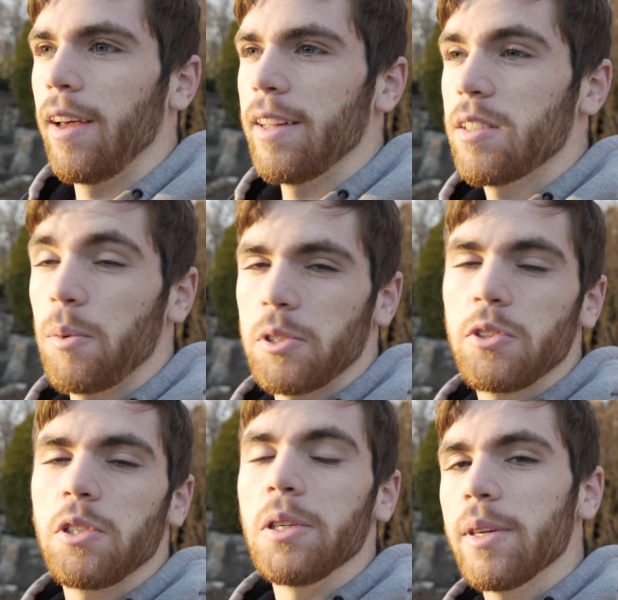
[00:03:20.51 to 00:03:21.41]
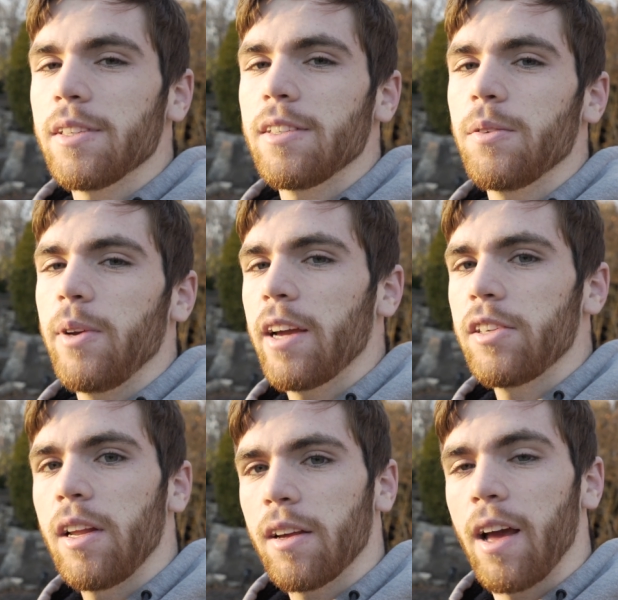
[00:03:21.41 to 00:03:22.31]
It's almost too instant. We
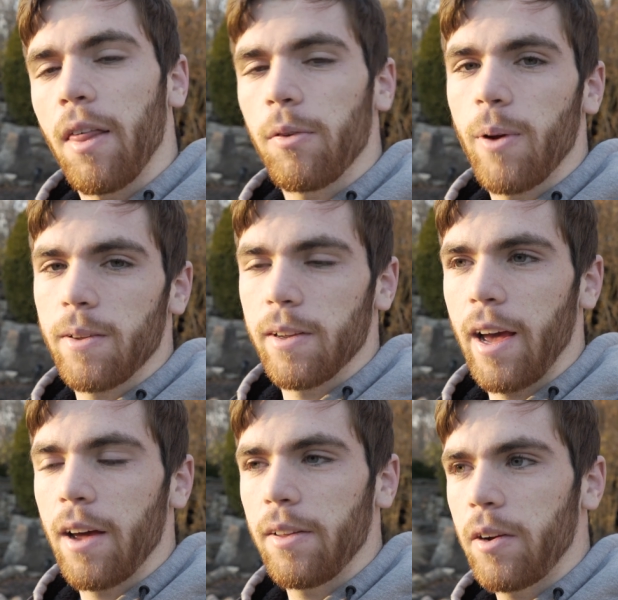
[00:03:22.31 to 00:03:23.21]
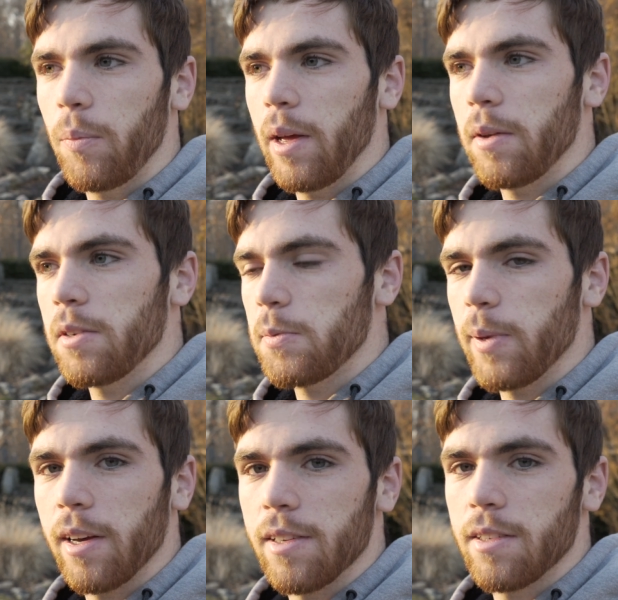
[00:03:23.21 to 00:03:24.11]
actually had to kind of throttle it down a little bit just
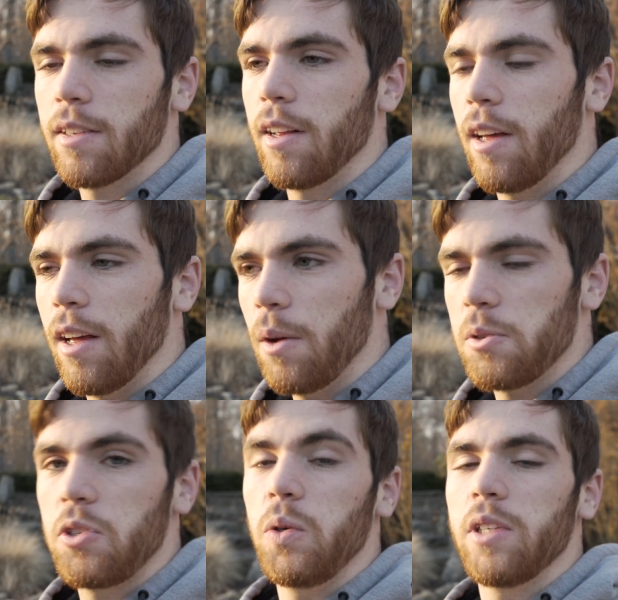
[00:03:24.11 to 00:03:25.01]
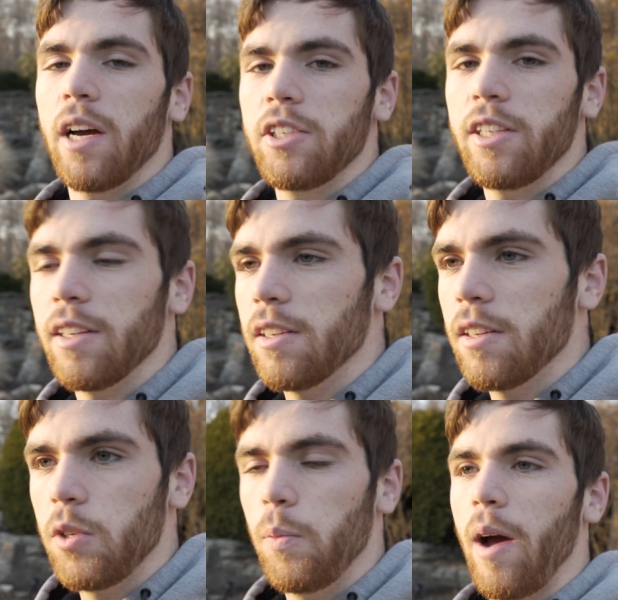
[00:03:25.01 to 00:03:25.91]
because it was too touchy and
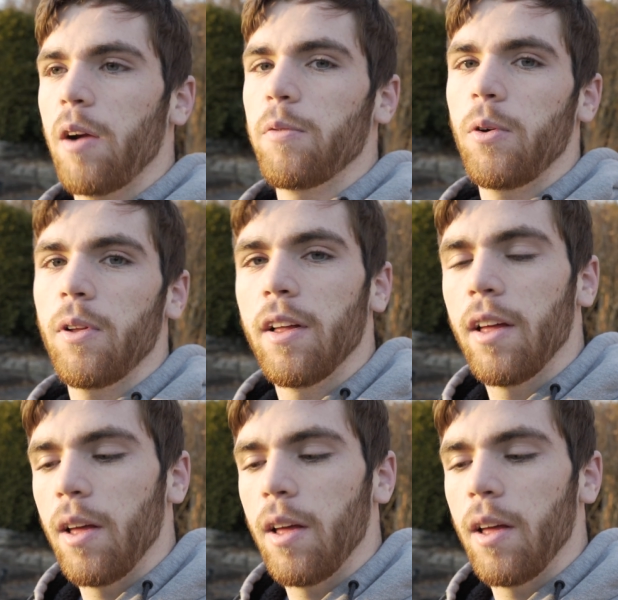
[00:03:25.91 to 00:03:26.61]
too powerful.